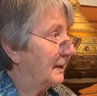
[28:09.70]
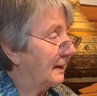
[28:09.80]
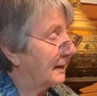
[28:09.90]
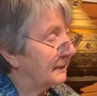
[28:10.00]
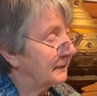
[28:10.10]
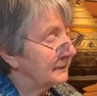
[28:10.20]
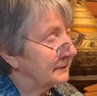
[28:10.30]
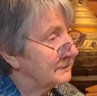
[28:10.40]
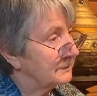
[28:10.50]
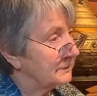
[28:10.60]

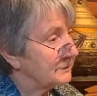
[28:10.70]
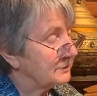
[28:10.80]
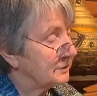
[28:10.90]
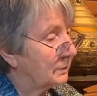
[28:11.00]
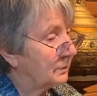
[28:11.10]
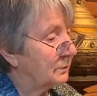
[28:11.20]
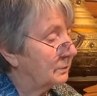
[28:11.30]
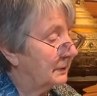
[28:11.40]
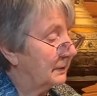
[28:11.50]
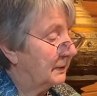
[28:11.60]
And
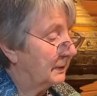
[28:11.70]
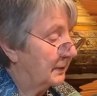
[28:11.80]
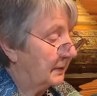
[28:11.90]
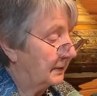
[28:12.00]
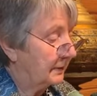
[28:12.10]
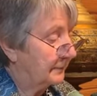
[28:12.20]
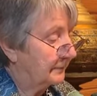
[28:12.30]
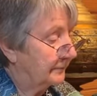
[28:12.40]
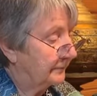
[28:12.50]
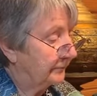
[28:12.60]
so,
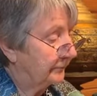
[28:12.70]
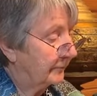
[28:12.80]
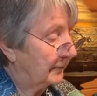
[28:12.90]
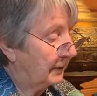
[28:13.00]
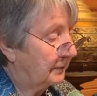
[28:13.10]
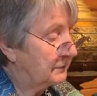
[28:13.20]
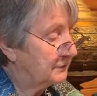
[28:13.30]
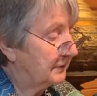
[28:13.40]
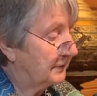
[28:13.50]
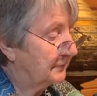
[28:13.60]
um,
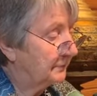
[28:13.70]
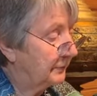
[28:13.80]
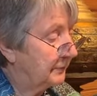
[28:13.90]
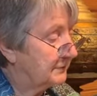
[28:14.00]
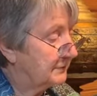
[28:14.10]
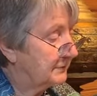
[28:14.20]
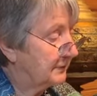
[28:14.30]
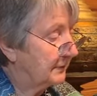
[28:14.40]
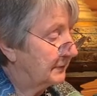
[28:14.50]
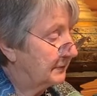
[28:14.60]
using the Buddha's
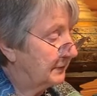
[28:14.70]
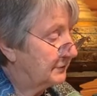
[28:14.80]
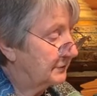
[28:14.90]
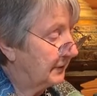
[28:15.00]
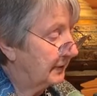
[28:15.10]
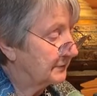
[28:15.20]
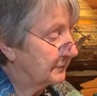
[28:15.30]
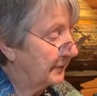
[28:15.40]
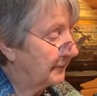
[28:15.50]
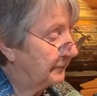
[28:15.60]
teaching as
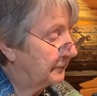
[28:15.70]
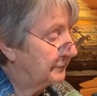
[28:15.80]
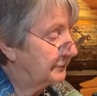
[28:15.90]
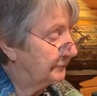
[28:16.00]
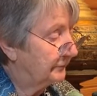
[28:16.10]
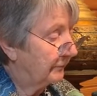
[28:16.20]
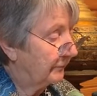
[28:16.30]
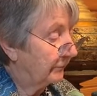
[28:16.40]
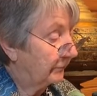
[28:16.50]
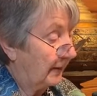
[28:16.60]
a refuge,
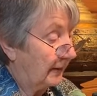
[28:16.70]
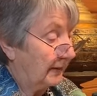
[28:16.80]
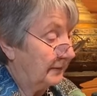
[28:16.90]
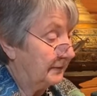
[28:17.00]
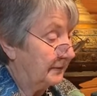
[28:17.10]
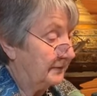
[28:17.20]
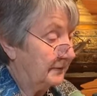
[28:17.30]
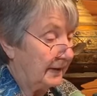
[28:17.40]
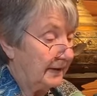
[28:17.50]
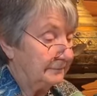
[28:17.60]
I think
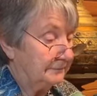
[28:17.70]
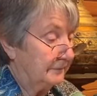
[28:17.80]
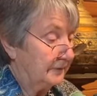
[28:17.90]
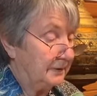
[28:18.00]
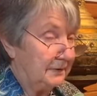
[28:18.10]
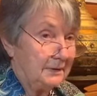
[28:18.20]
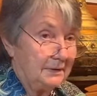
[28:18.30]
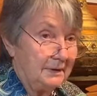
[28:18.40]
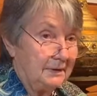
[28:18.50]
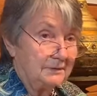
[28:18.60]
that
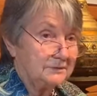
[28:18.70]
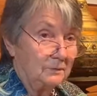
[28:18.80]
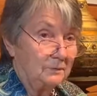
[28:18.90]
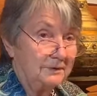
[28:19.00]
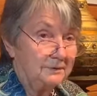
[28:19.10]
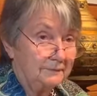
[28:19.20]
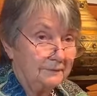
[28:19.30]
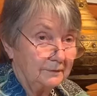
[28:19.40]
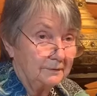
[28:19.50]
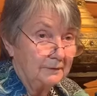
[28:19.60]
is a
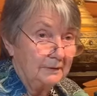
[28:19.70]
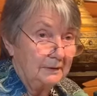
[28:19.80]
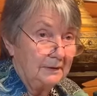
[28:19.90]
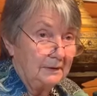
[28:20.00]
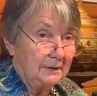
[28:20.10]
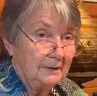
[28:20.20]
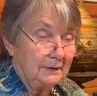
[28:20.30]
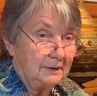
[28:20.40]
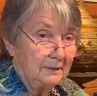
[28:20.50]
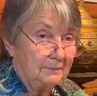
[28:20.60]
wonderful,
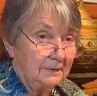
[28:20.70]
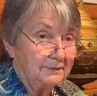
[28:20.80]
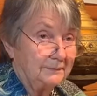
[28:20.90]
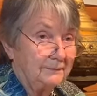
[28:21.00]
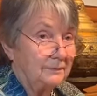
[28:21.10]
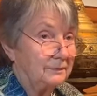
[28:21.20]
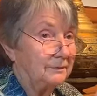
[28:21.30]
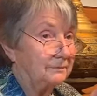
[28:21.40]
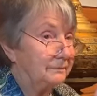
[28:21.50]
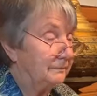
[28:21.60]
a
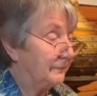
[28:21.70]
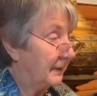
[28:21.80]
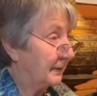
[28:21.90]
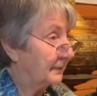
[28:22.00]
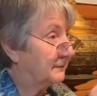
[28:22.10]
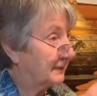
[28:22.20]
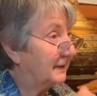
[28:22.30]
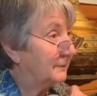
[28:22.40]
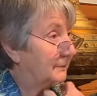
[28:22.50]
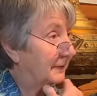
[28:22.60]
wonderful uh,
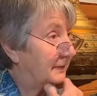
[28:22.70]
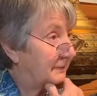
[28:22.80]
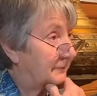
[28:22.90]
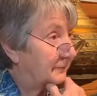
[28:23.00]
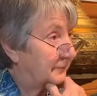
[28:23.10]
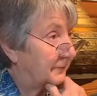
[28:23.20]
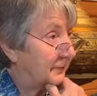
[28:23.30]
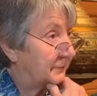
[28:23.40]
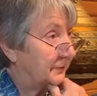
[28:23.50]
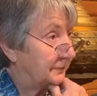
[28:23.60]
takeaway
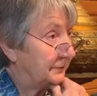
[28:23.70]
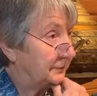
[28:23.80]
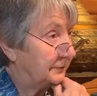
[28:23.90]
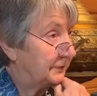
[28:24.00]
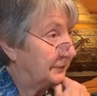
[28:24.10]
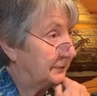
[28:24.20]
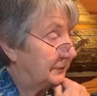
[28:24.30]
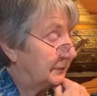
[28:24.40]
from the retreat.